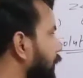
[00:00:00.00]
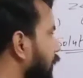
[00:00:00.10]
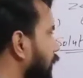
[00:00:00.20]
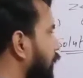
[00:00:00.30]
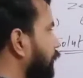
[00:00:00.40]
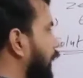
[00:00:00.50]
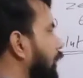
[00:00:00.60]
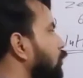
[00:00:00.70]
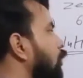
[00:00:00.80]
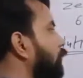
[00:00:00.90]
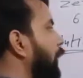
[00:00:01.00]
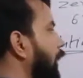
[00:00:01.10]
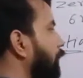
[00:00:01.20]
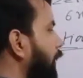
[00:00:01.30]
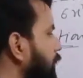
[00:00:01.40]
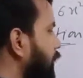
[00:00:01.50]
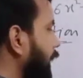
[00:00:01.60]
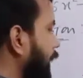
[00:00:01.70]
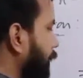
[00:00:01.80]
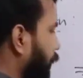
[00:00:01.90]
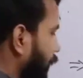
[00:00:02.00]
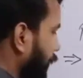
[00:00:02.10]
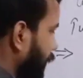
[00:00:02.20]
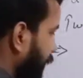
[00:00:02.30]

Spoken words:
The value of alpha is 3 upon 2